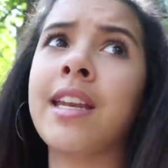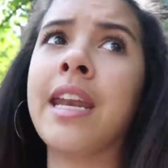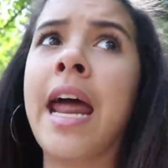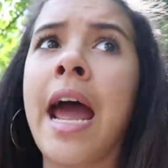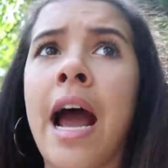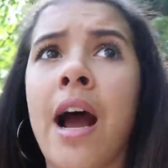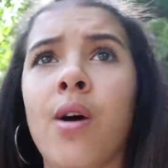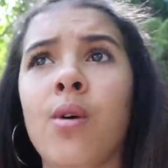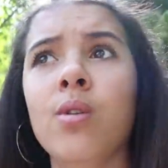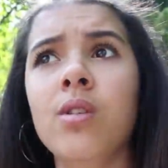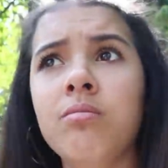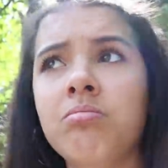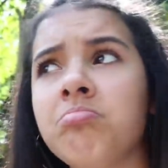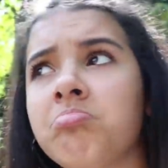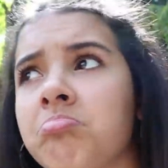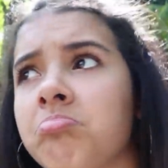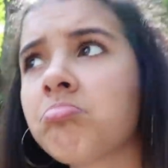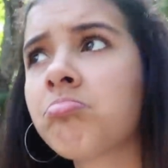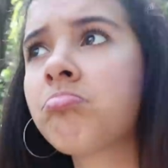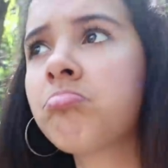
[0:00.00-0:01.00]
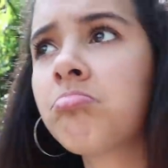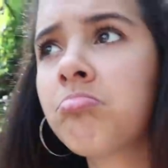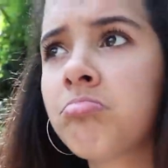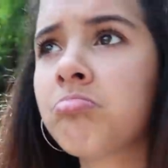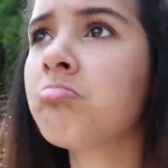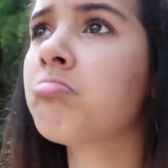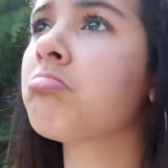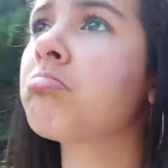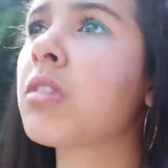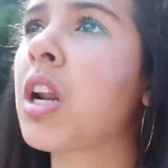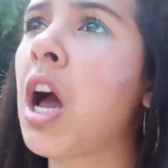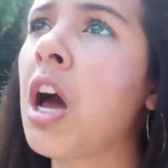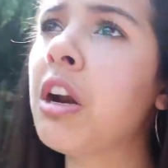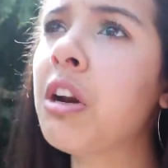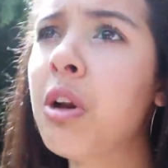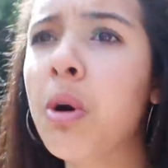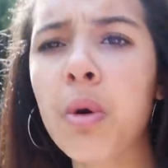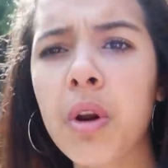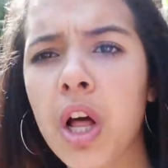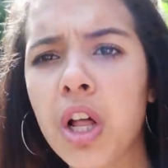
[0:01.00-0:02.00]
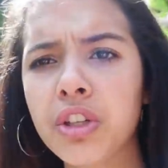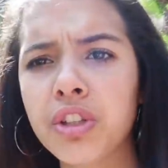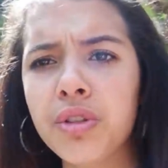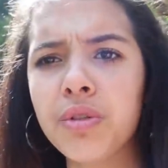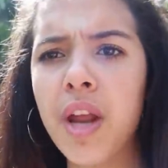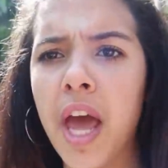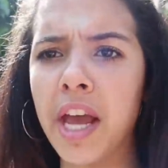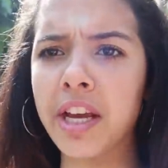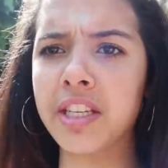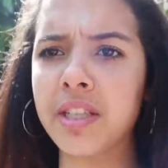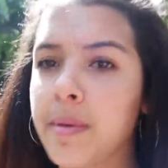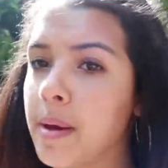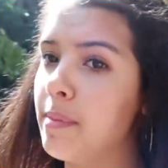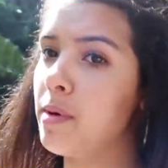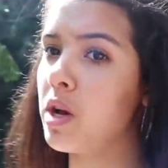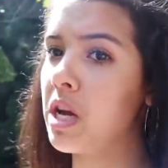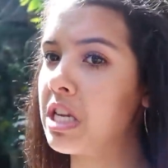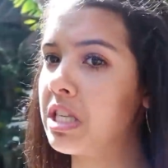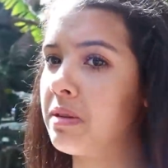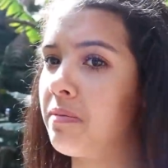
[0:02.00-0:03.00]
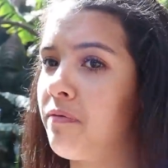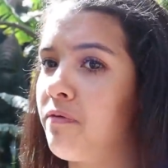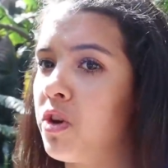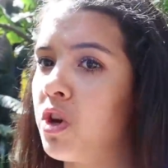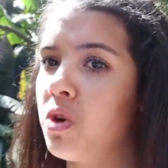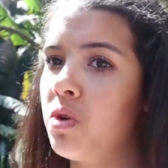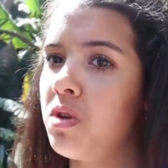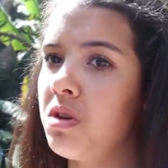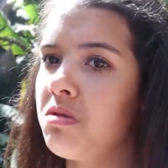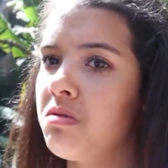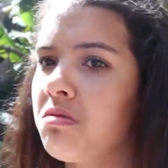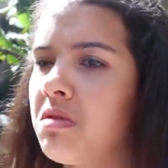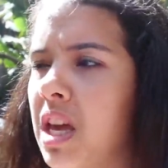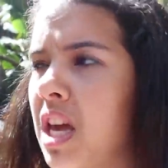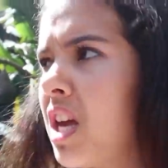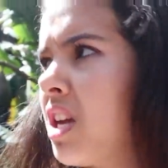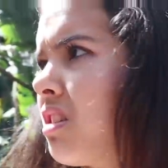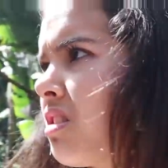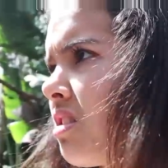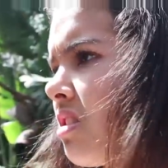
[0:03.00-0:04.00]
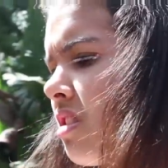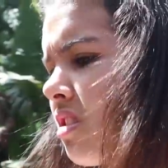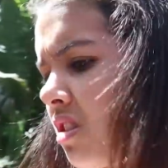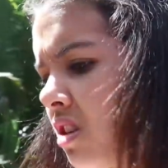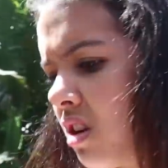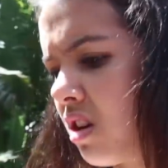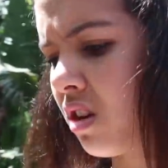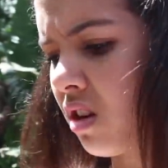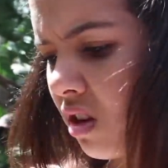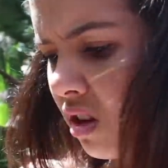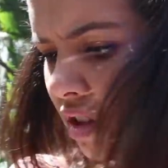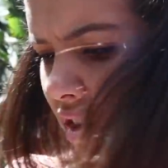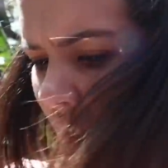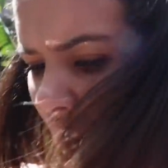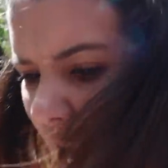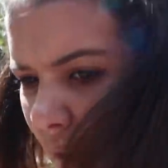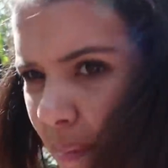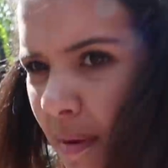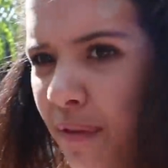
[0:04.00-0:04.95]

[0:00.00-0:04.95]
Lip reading: Now, I don't know what I'll do next. Maybe I'll get some food. It's, I